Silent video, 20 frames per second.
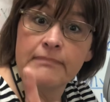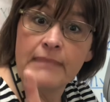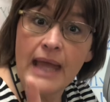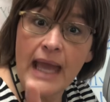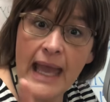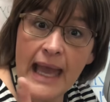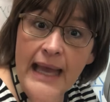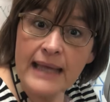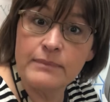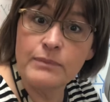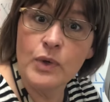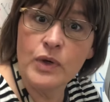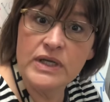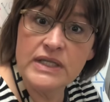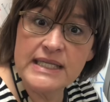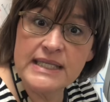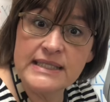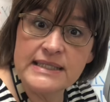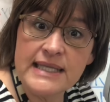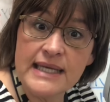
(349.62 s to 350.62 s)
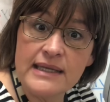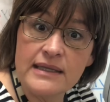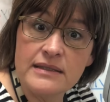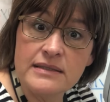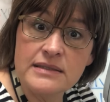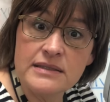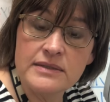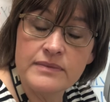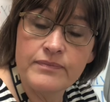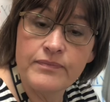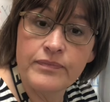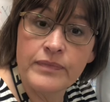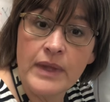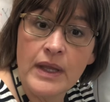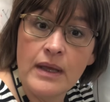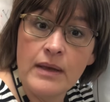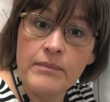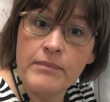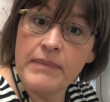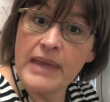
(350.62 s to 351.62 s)
Add more details.
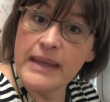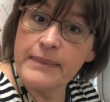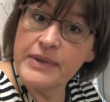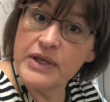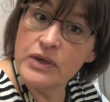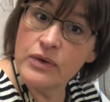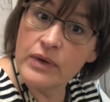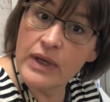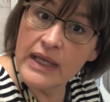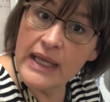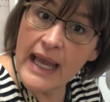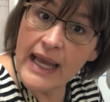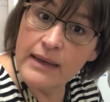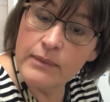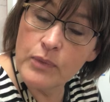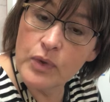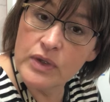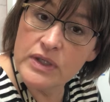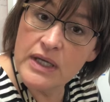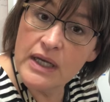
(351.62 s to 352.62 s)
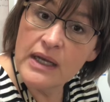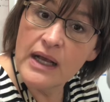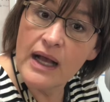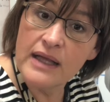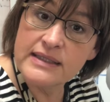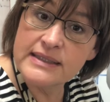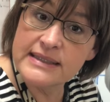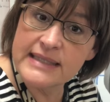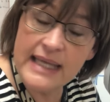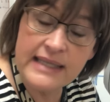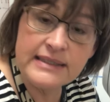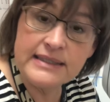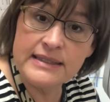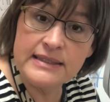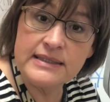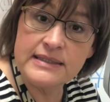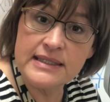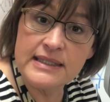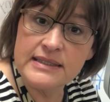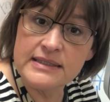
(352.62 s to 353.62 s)
Maybe you can add more
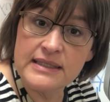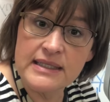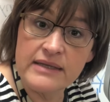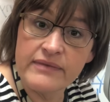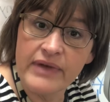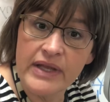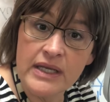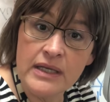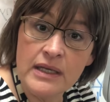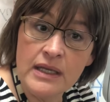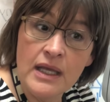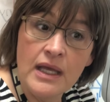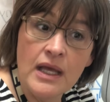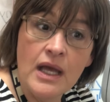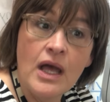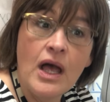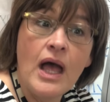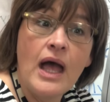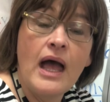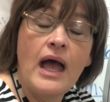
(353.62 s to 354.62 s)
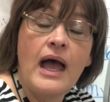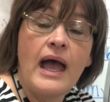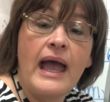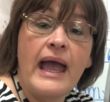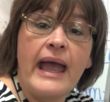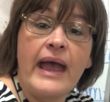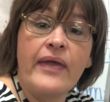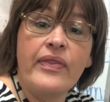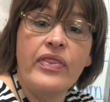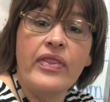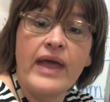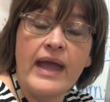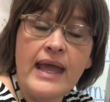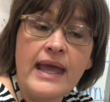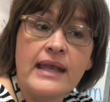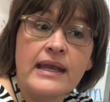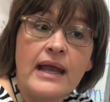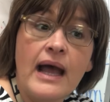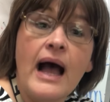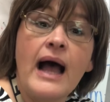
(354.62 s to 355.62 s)
sentences even. And
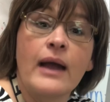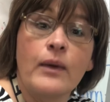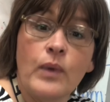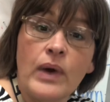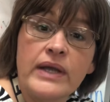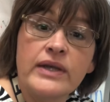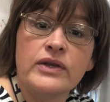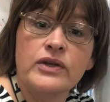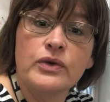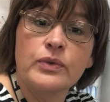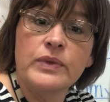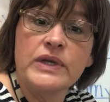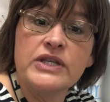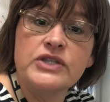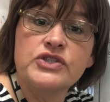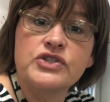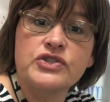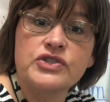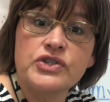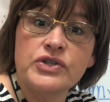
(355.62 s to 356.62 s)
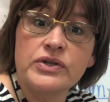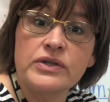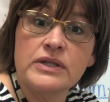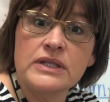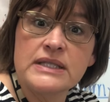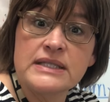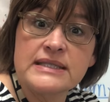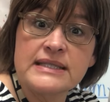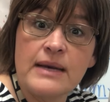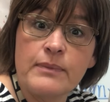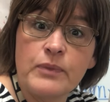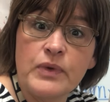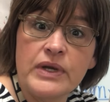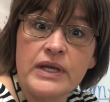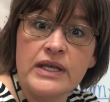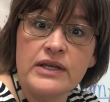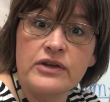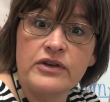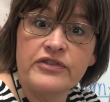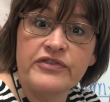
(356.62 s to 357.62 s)
then I want you to read your journal to someone
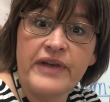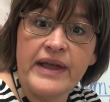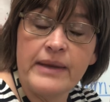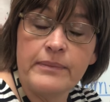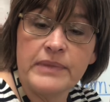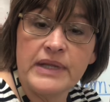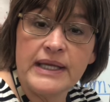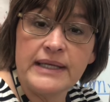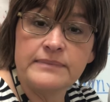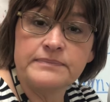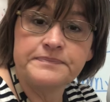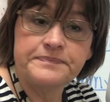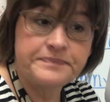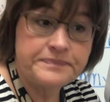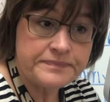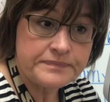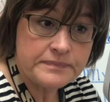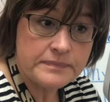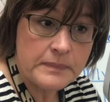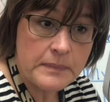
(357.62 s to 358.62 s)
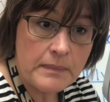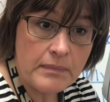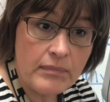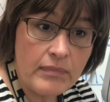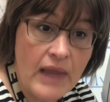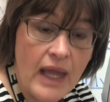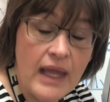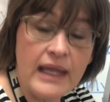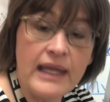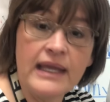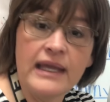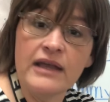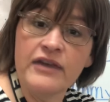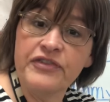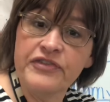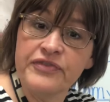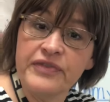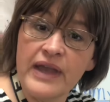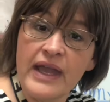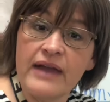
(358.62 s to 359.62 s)
in your family.
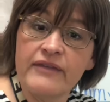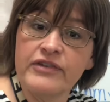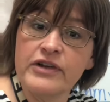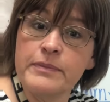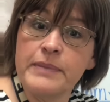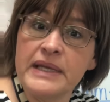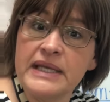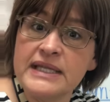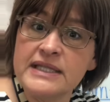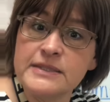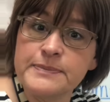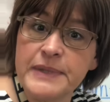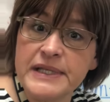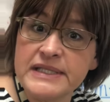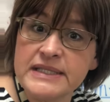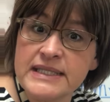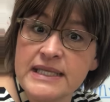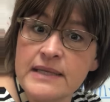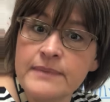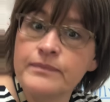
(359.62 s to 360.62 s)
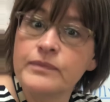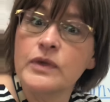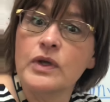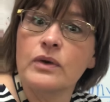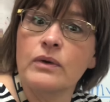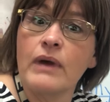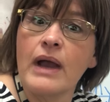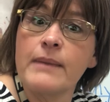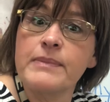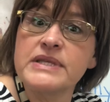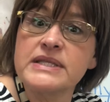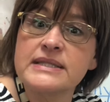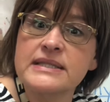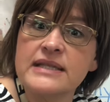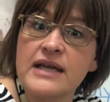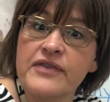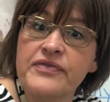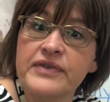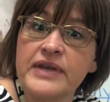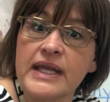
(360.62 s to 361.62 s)
If everybody's busy, grab a
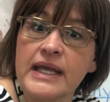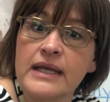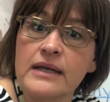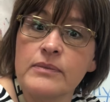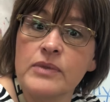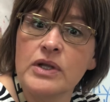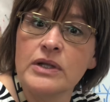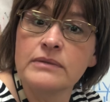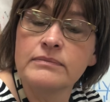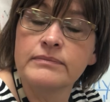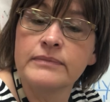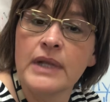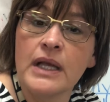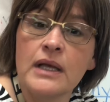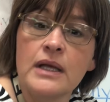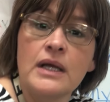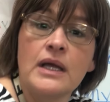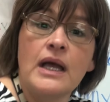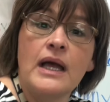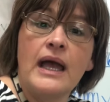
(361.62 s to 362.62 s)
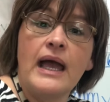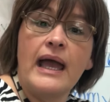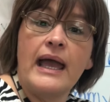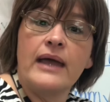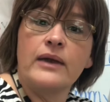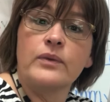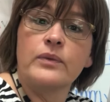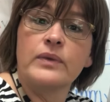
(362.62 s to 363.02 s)
stuffed animal and